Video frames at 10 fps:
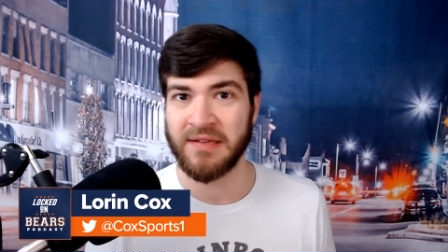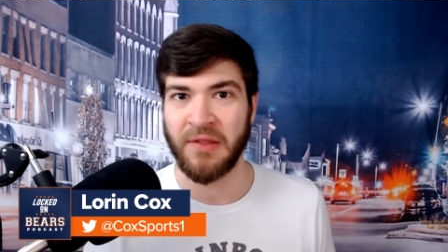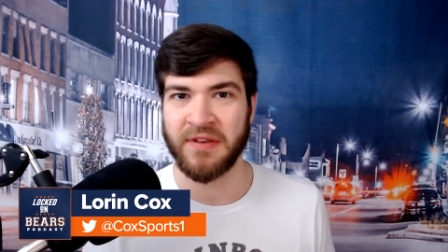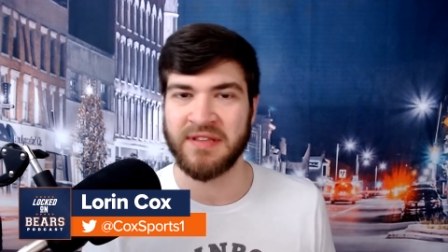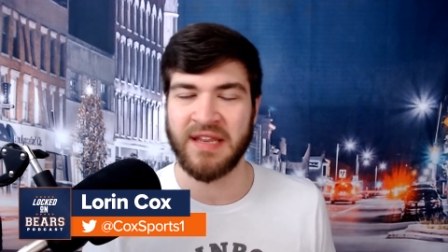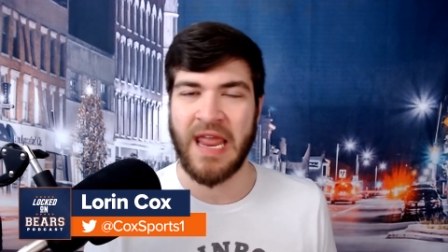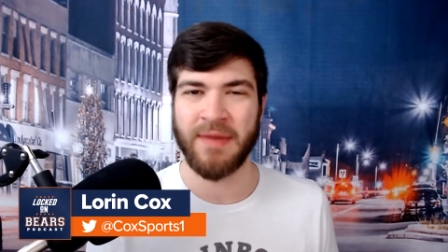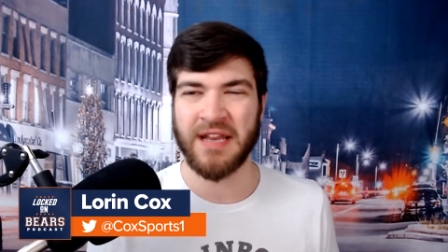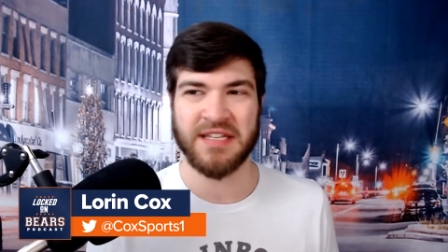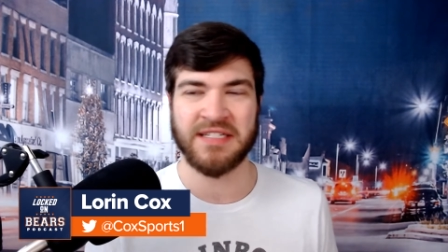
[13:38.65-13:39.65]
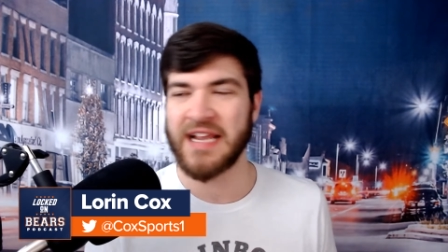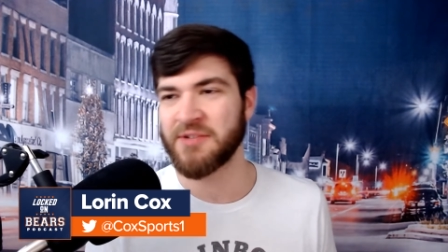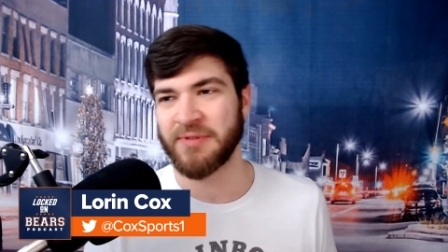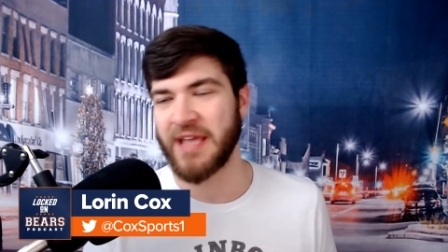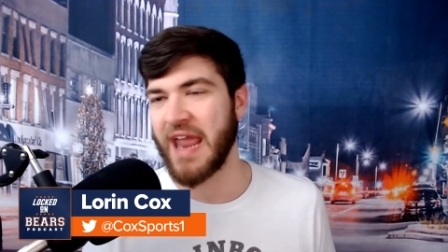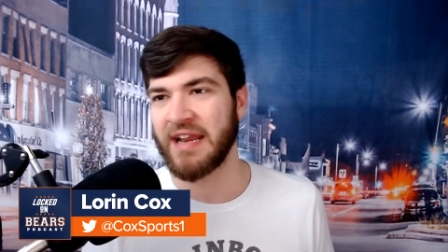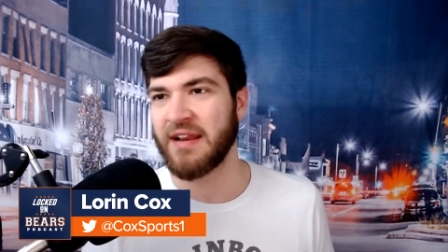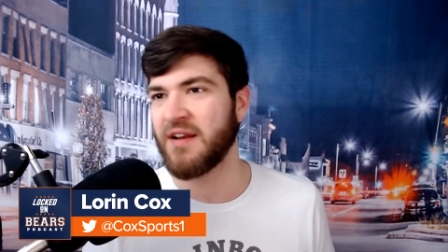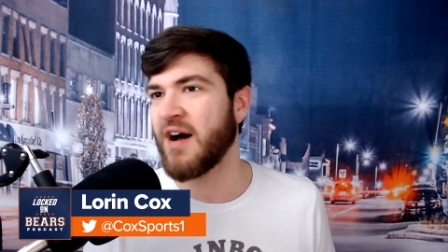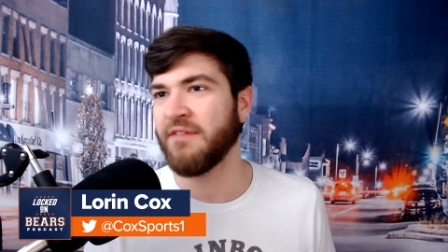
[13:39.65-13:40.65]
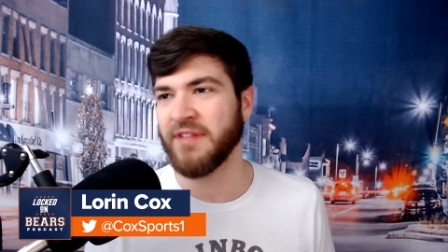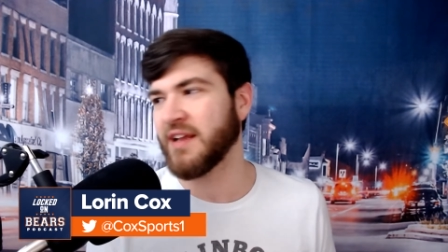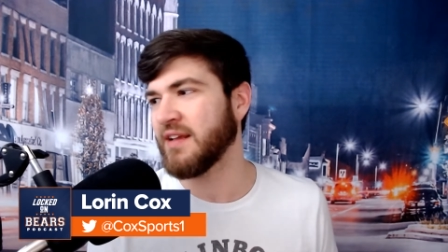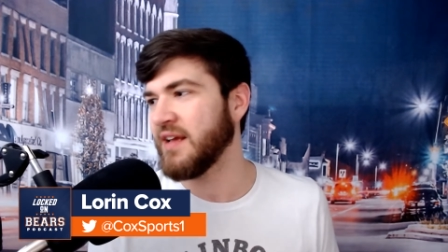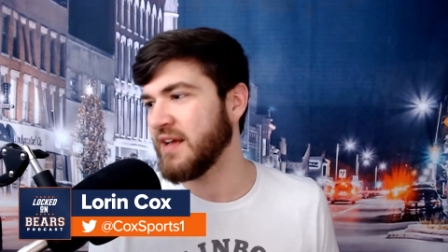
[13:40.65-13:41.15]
You know, the, the game against the Saints where they handed it off like